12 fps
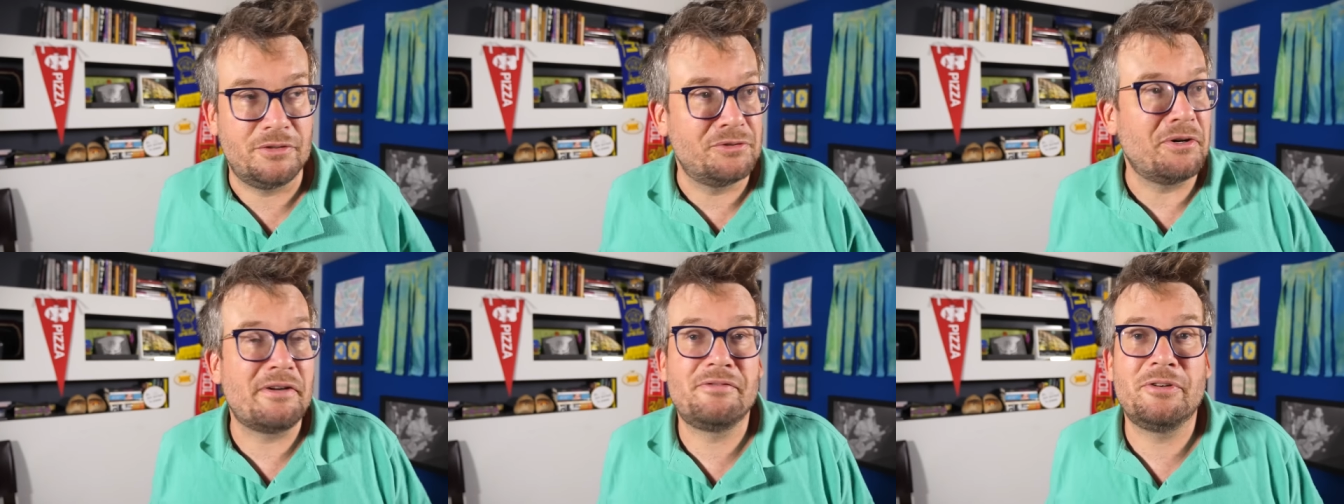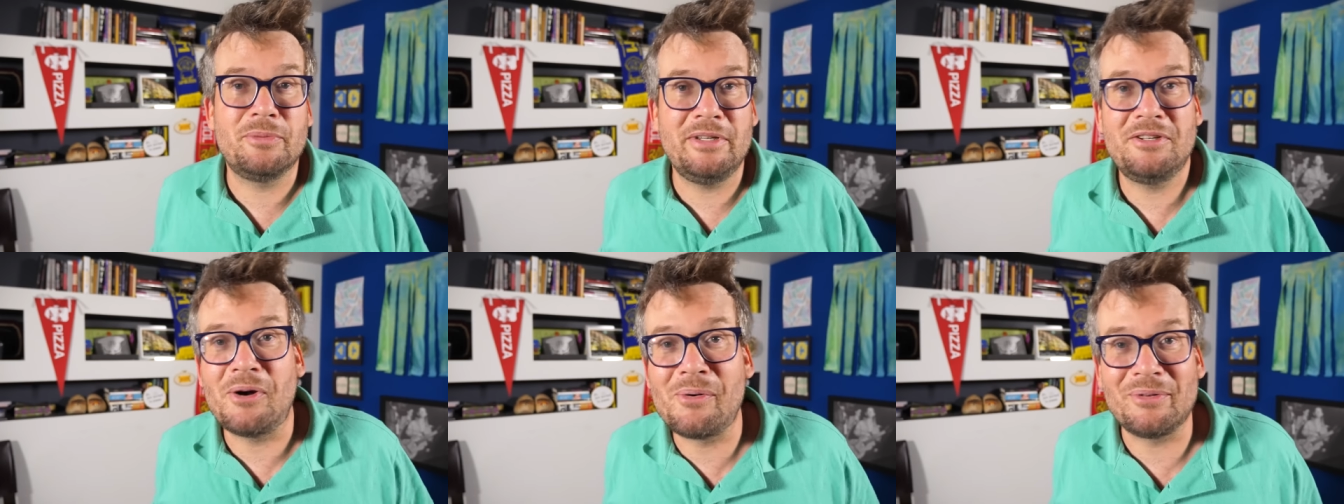the love that we
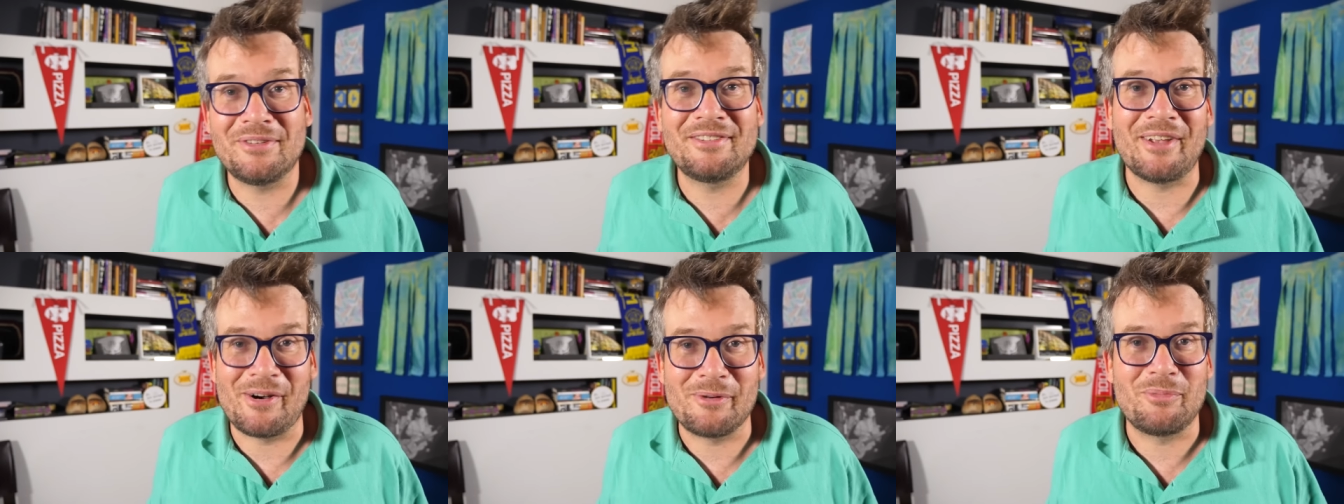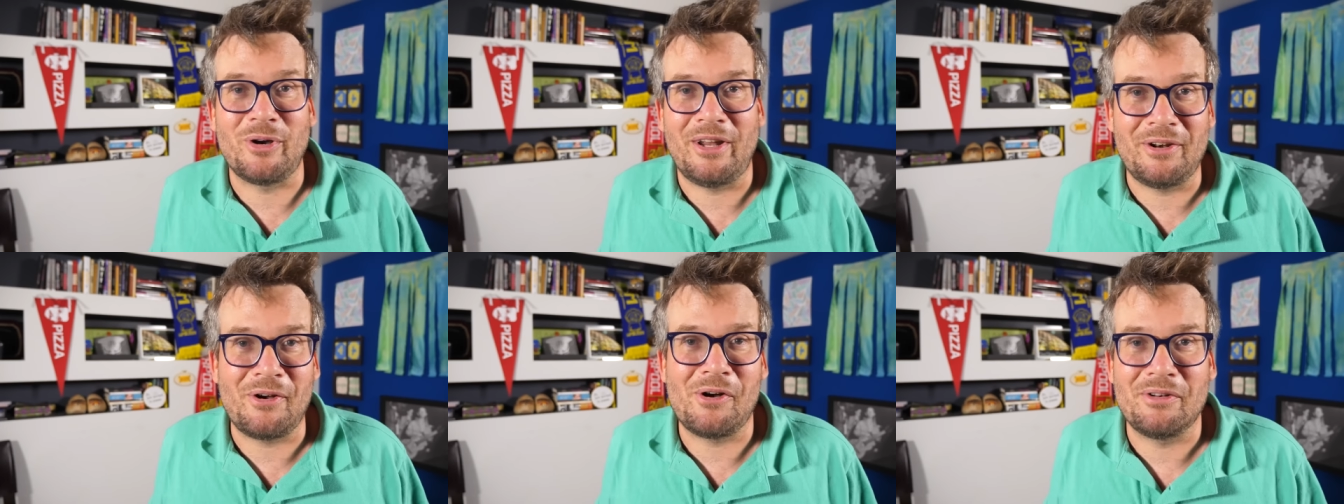don't
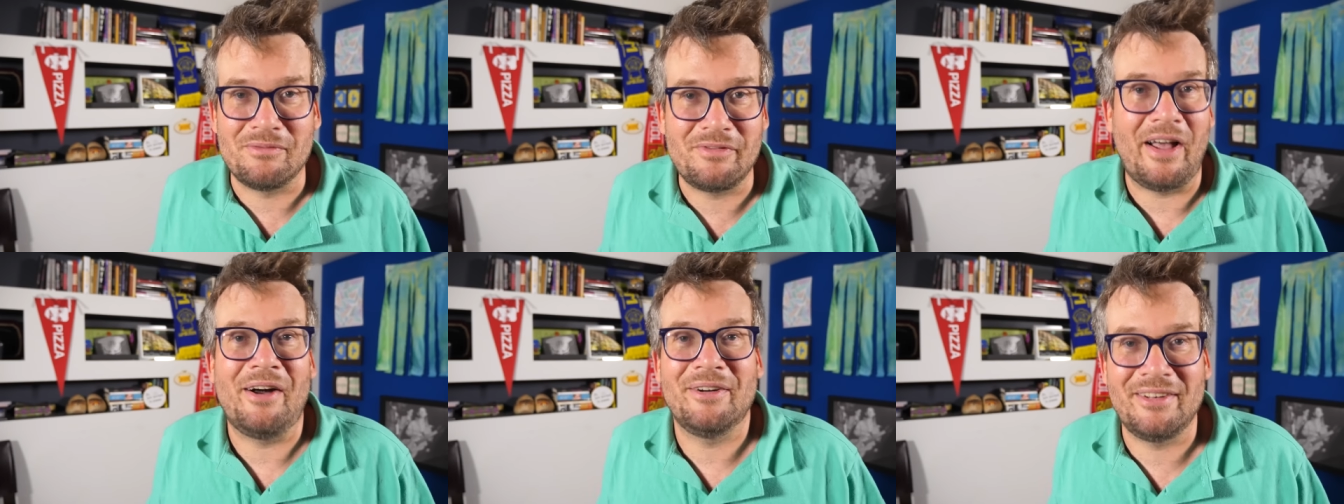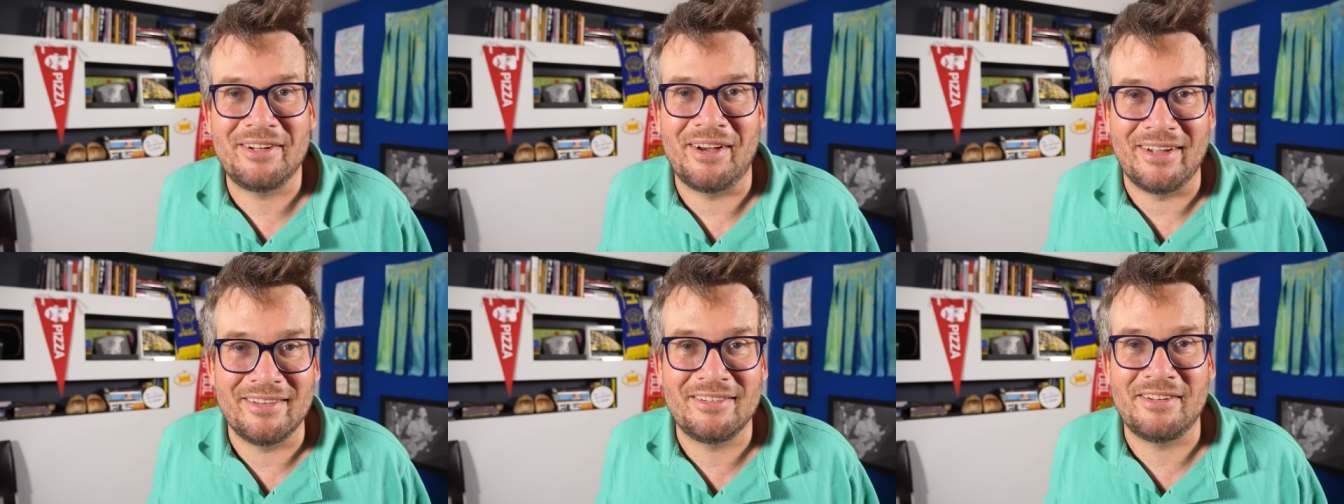celebrate on
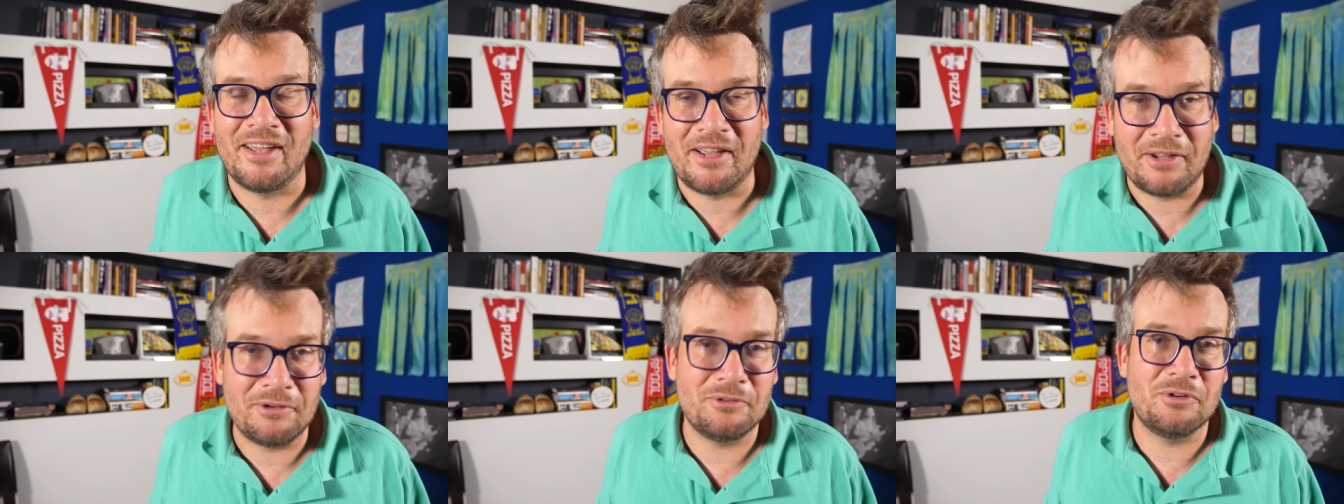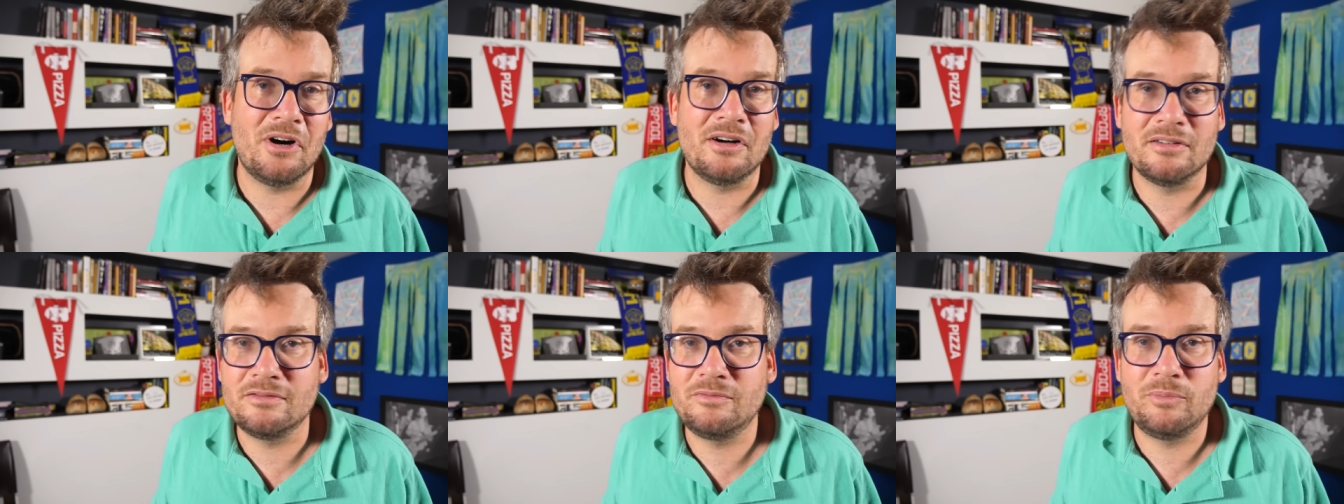Valentine's Day,
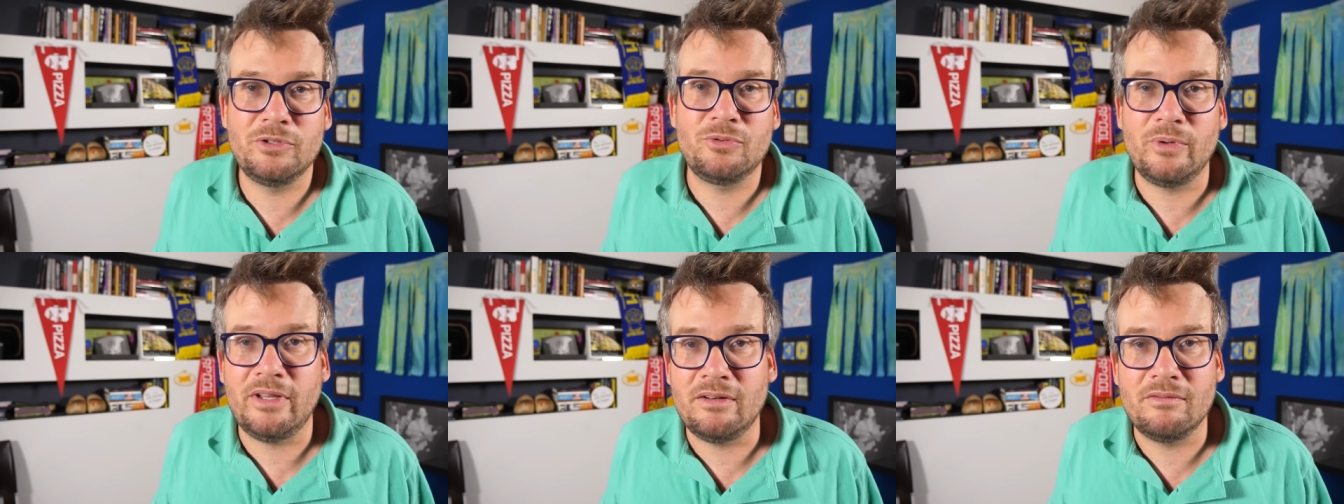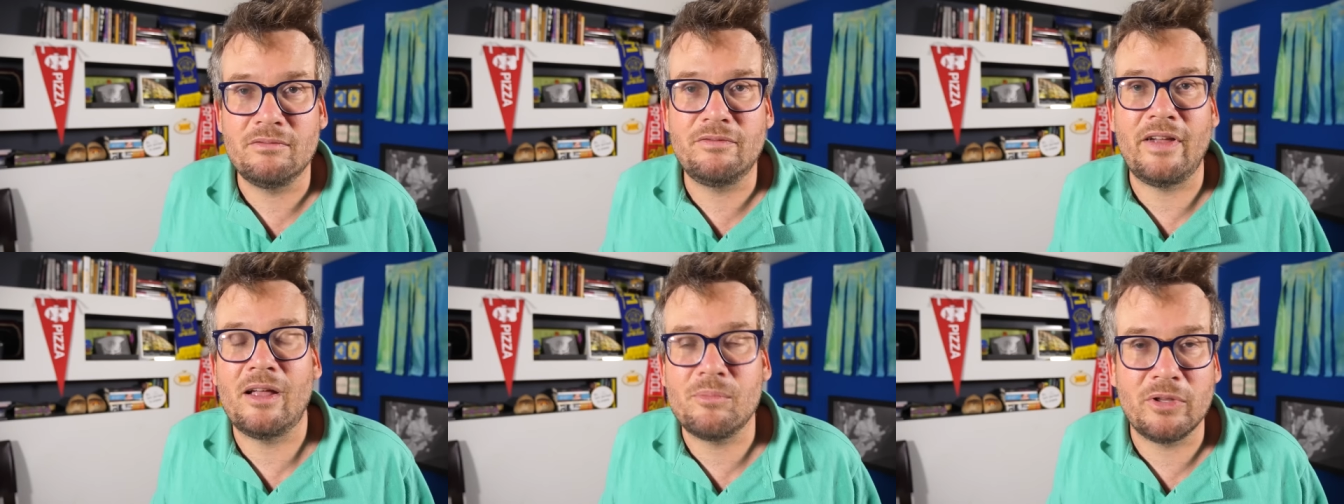love between
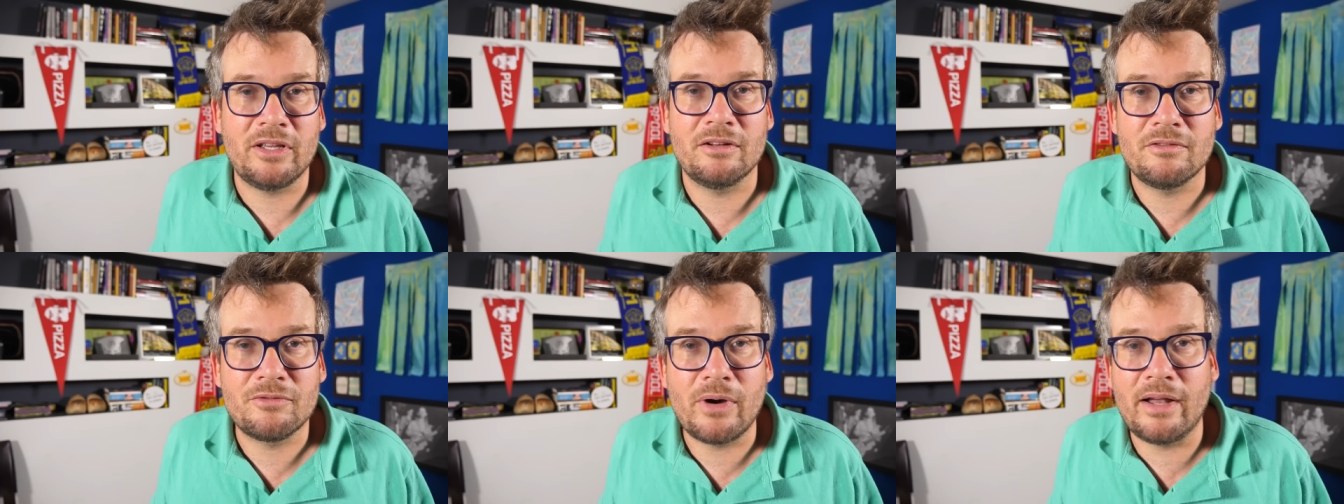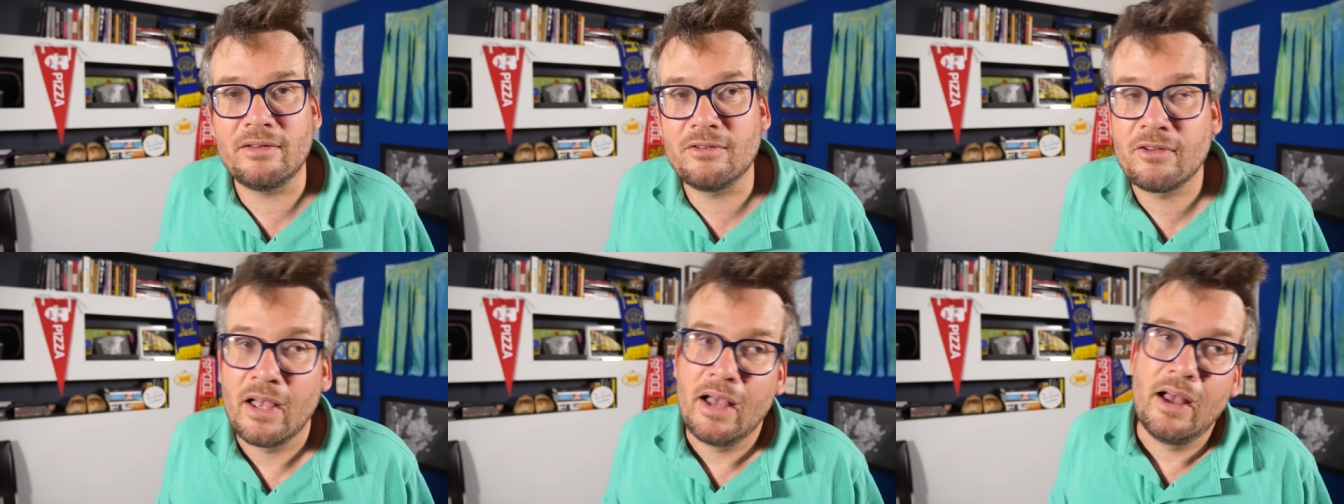family and
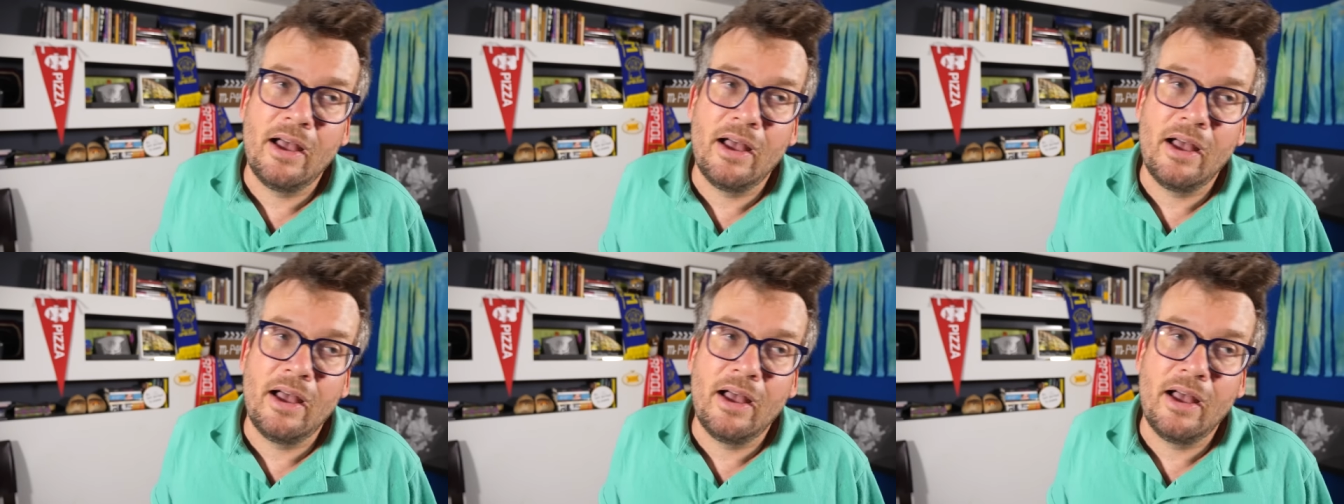friends,